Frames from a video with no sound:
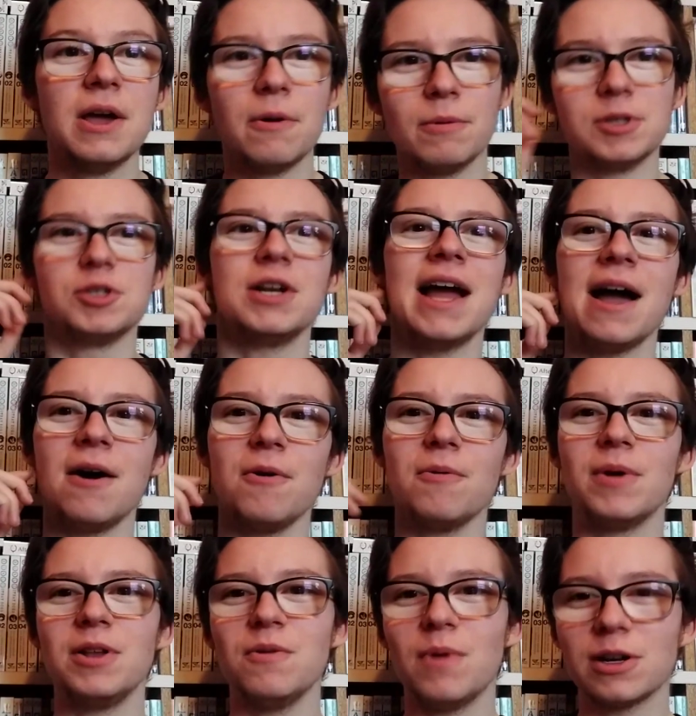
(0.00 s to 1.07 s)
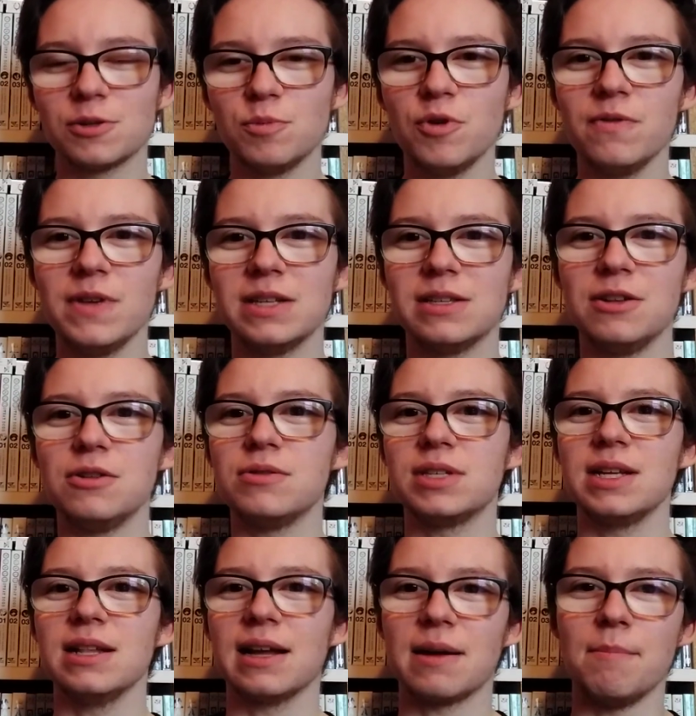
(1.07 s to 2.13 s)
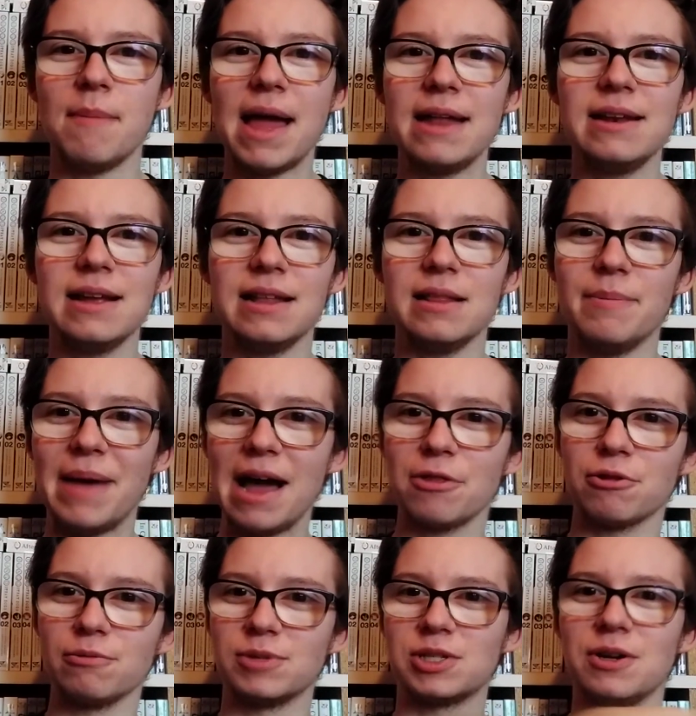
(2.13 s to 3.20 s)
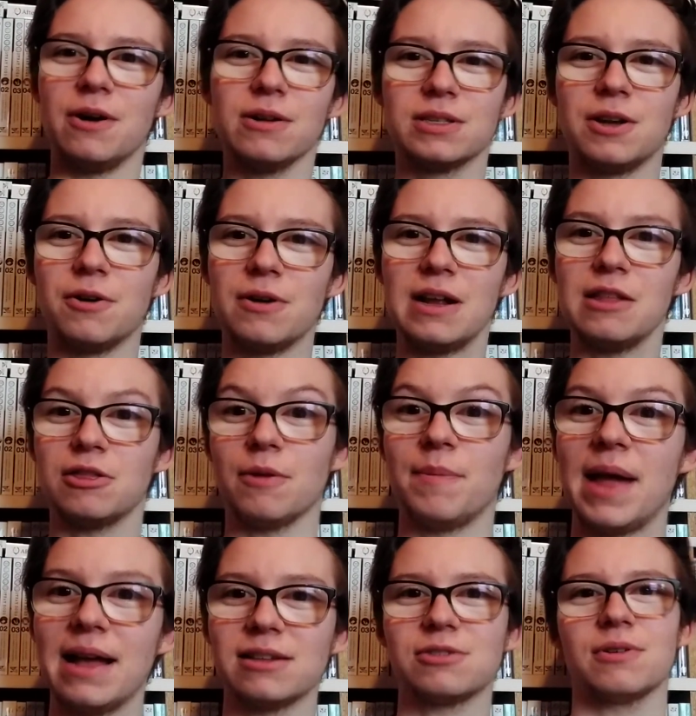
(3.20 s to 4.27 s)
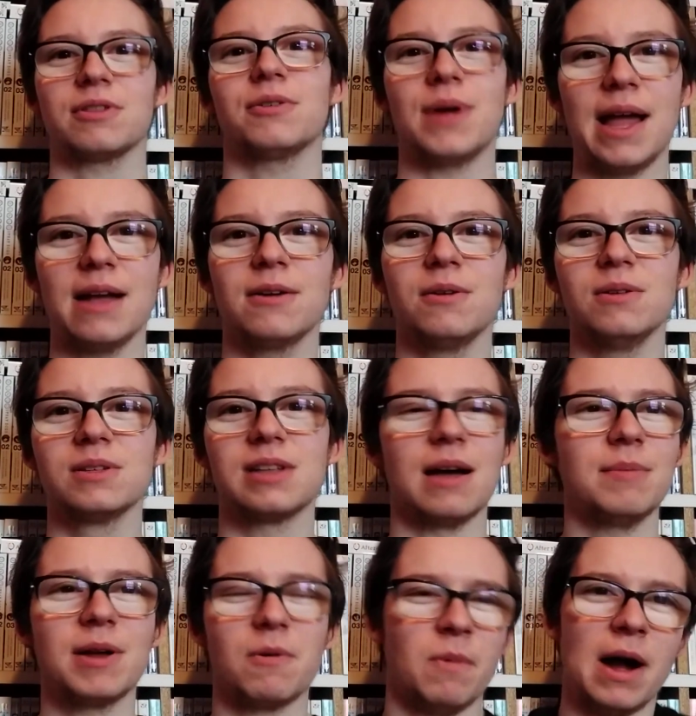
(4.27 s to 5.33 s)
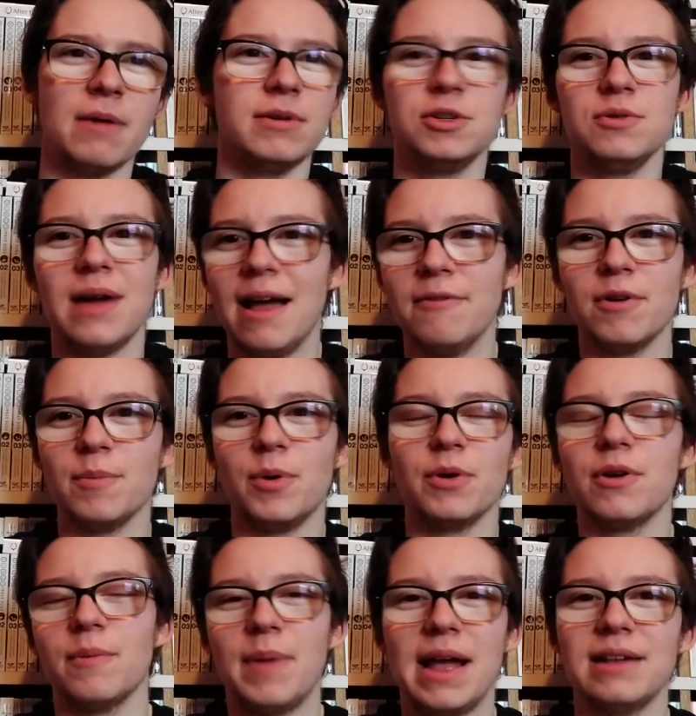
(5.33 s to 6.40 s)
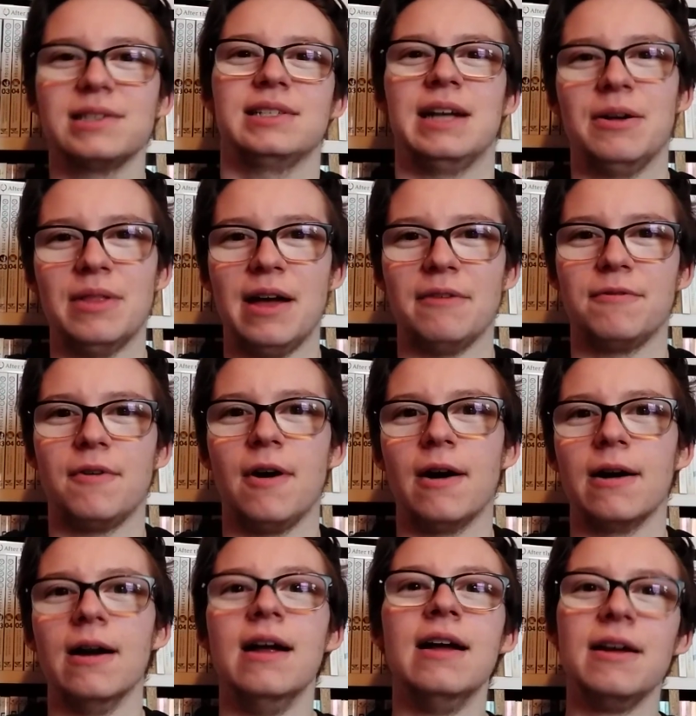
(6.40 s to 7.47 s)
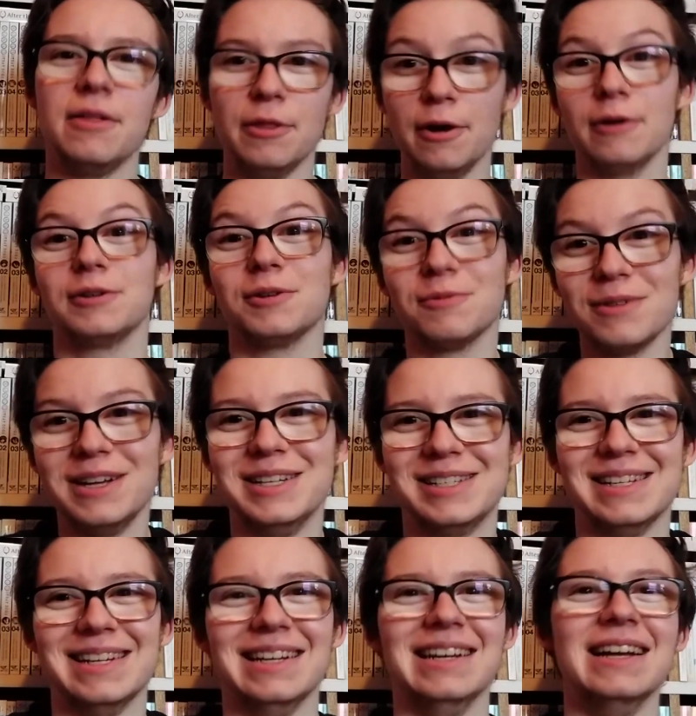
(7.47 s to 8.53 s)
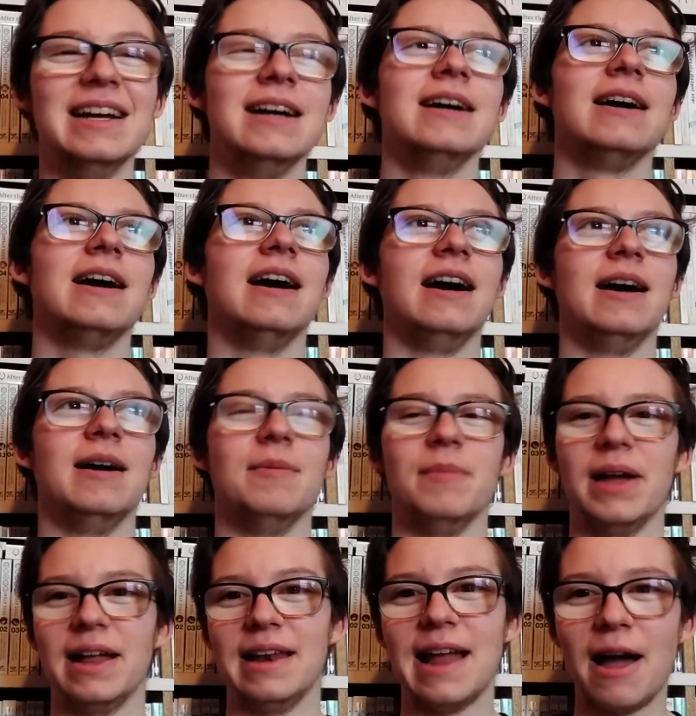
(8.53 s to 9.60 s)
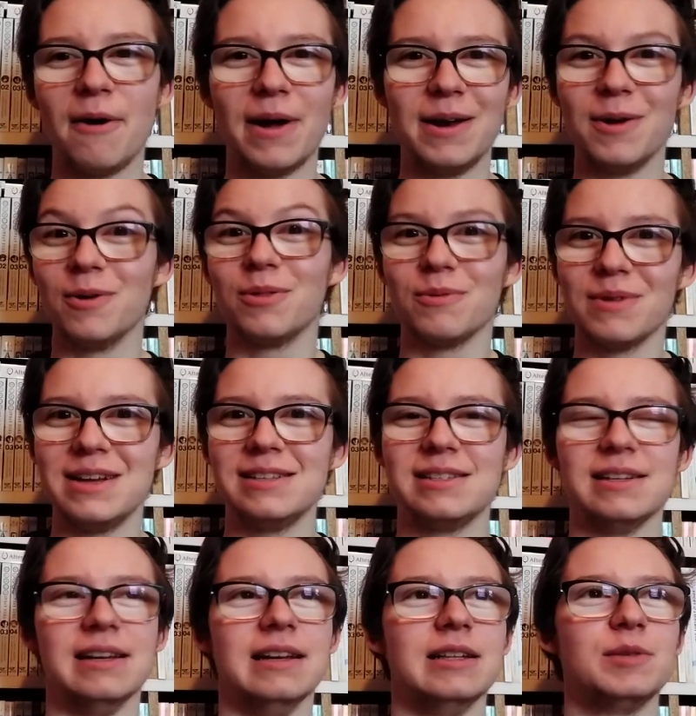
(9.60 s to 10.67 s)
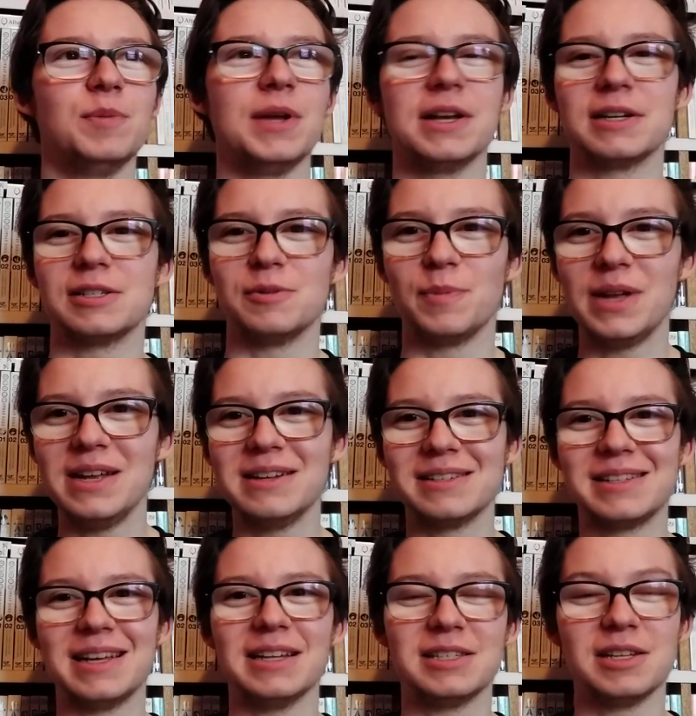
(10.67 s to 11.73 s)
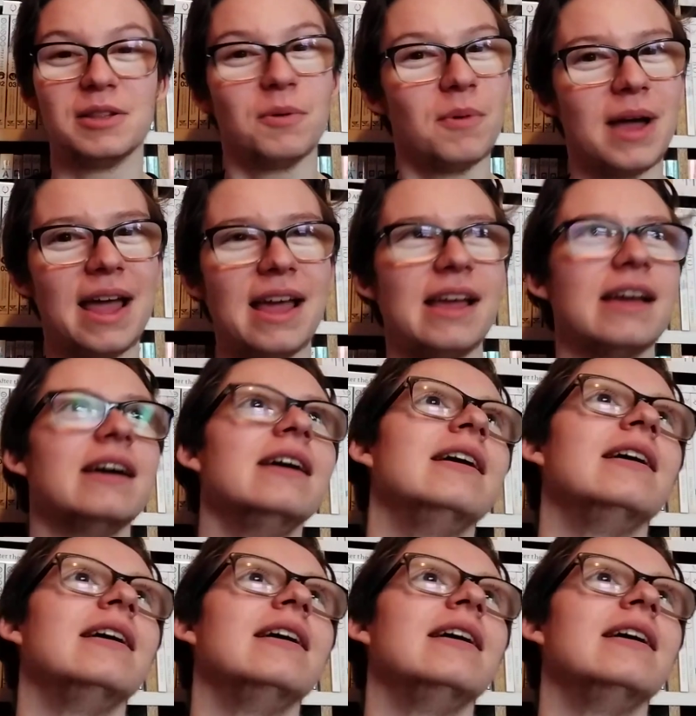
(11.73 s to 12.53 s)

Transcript: Which now, when you watch movies and you see like men in the bathroom stalls underneath their pants or at their ankles, I'm like, why would you ever pull your pants down that far? There's a reason, and now I know the reason. It's because your penis gets in the way.